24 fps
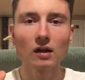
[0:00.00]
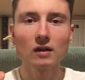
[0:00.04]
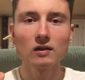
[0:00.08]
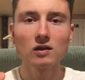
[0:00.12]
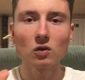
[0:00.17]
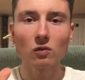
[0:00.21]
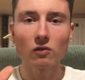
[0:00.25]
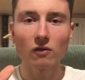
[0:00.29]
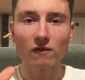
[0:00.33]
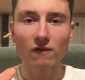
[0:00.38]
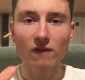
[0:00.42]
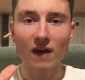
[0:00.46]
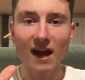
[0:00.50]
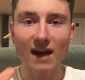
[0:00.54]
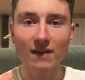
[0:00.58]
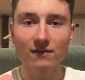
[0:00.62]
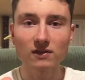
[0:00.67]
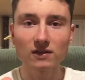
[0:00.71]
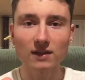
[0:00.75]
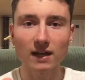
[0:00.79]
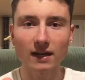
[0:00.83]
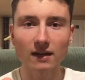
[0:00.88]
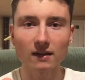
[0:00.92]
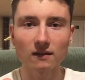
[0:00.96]
So for
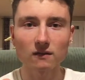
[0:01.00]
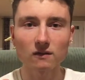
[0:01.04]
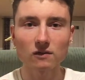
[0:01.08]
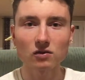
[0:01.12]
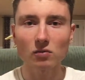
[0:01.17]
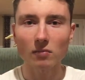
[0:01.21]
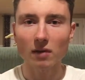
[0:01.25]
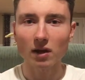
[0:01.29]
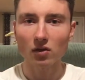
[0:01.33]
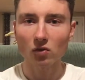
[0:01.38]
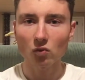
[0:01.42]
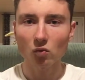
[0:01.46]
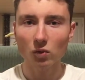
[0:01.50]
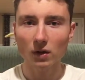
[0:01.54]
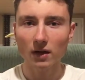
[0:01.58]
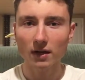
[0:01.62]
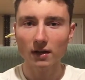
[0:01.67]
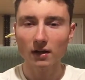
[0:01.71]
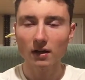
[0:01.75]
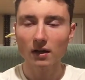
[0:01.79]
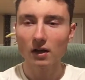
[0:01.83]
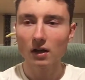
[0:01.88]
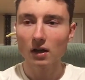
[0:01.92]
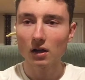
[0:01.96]
5 seconds, no matter
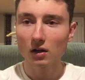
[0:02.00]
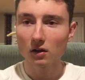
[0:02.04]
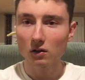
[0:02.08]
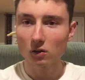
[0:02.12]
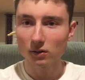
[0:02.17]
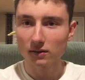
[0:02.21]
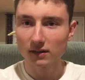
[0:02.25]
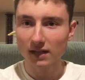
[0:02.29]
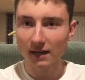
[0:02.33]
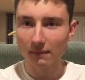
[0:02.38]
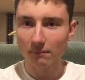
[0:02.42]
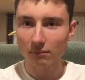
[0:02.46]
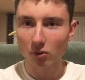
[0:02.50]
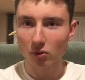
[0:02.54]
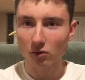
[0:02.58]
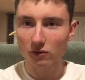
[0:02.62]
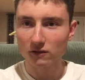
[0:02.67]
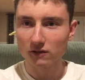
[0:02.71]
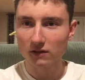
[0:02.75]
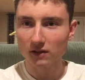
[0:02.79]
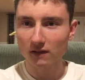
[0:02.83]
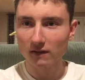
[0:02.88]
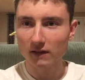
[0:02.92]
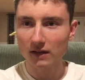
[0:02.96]
what, look that
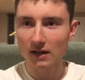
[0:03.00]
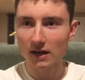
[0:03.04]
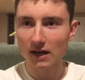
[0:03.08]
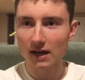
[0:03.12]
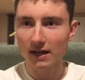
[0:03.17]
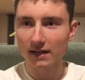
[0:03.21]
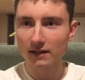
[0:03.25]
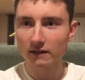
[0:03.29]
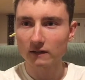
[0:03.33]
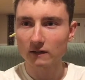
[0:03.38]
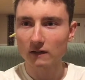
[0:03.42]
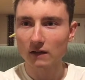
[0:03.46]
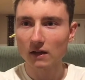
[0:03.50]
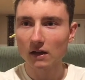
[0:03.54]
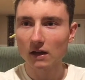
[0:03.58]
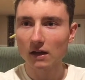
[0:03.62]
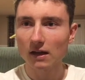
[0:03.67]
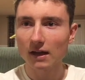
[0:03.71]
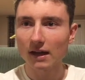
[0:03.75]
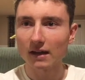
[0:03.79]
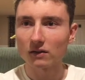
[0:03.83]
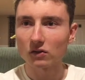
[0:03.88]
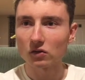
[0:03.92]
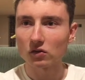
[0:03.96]
person in the eyes
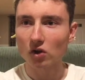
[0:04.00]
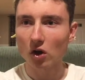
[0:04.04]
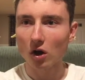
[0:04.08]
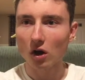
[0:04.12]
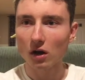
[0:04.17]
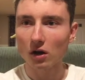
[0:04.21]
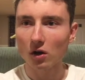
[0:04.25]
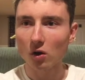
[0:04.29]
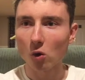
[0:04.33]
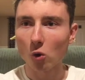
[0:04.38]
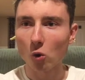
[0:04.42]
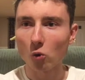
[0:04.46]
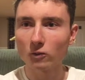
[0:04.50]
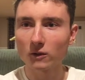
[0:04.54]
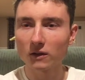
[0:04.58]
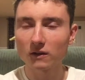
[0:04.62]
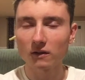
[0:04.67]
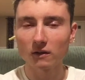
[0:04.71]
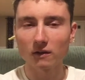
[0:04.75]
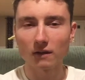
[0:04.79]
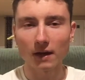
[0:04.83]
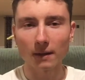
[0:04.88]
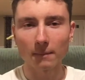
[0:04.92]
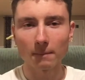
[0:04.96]
and talk only
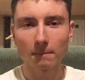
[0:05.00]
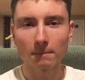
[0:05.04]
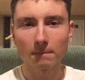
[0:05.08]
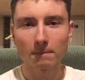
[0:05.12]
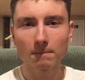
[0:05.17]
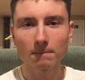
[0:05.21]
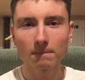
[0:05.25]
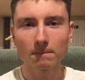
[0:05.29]
to them.